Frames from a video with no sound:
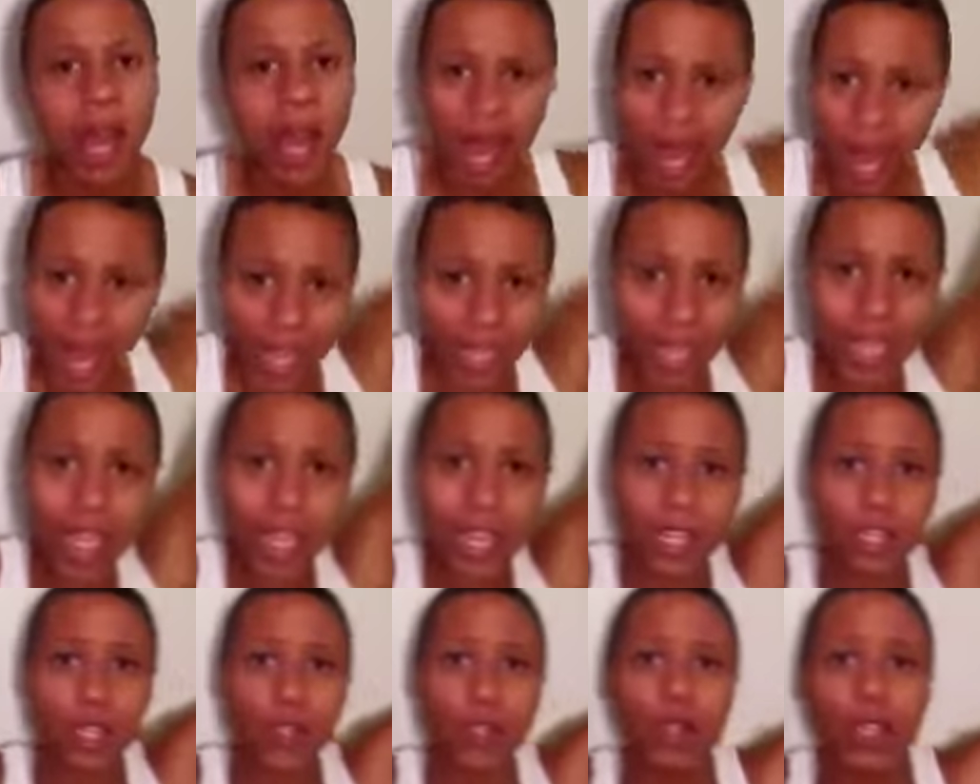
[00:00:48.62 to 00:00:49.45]
I
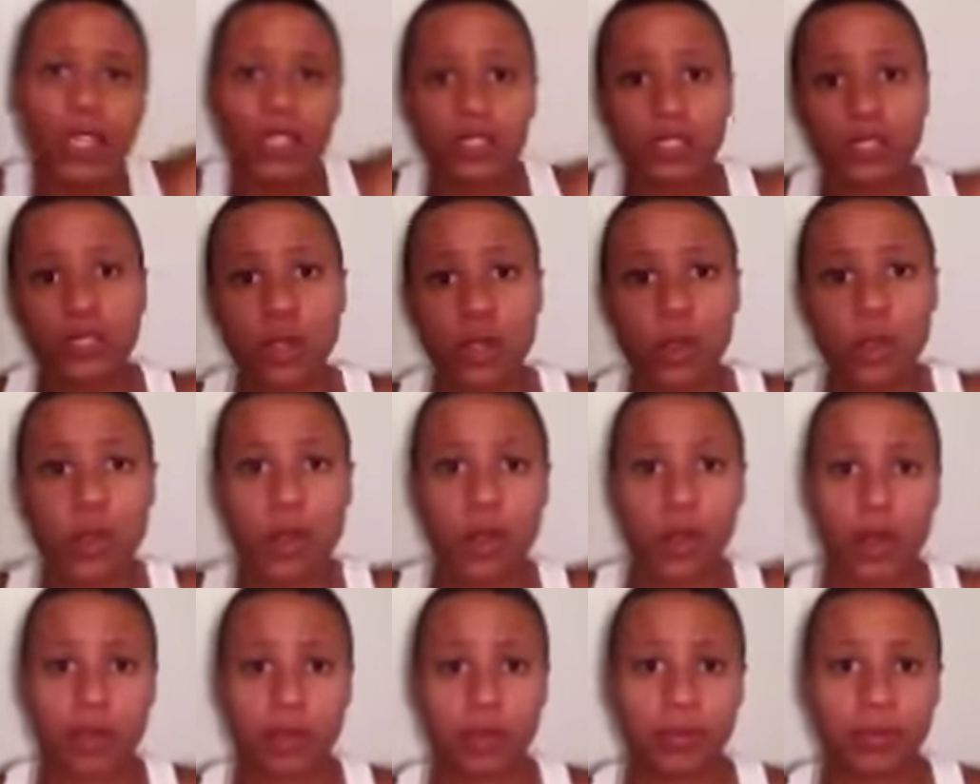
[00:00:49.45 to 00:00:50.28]
can't do this no
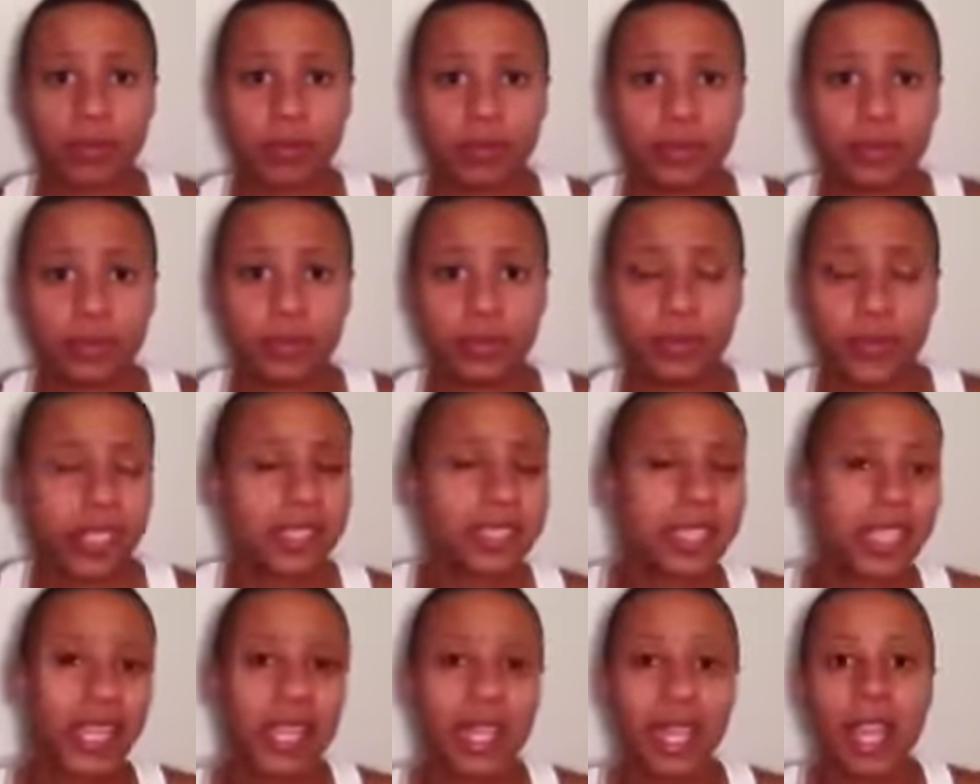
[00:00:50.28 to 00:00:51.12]
more. I
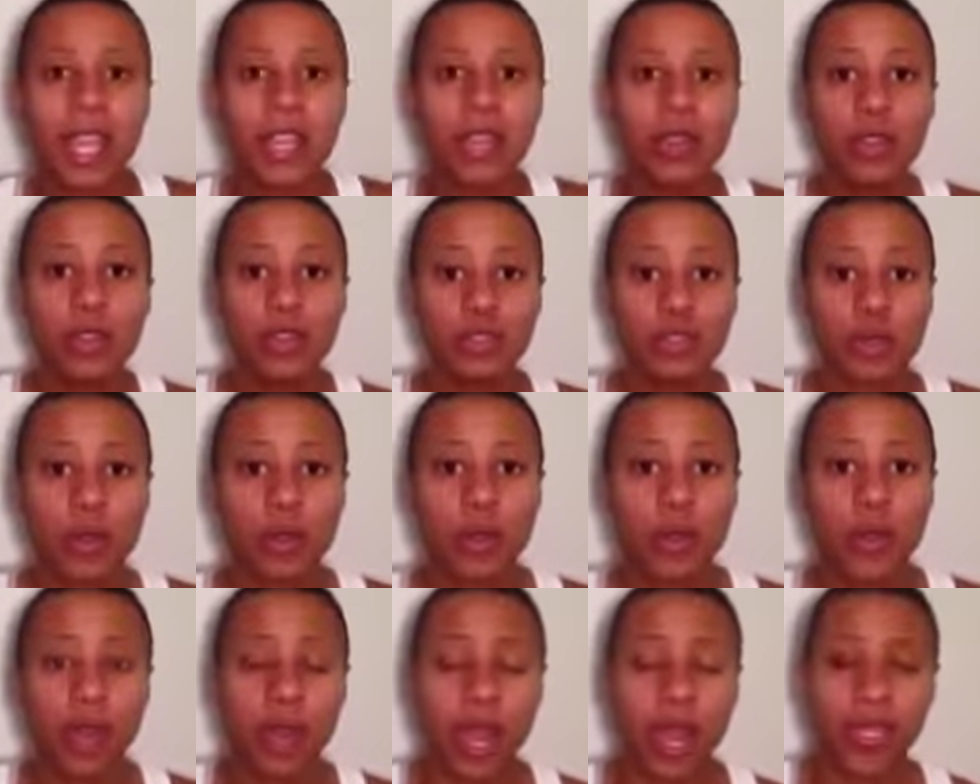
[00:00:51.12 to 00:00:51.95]
said, I can't do this no
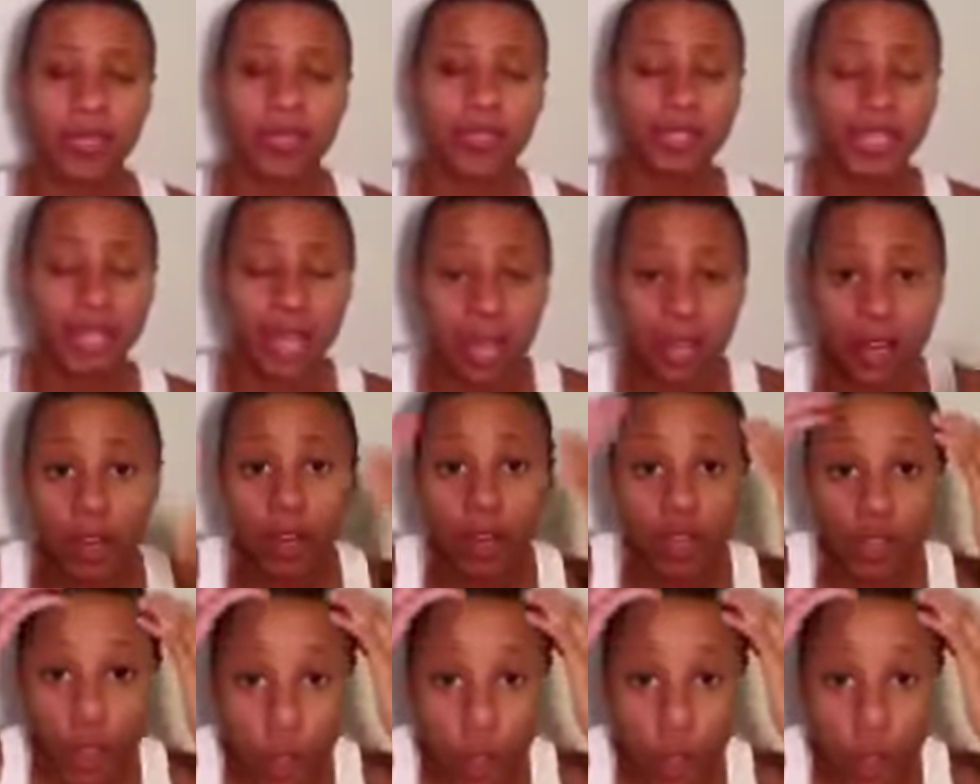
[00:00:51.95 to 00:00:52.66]
more. I said, I don't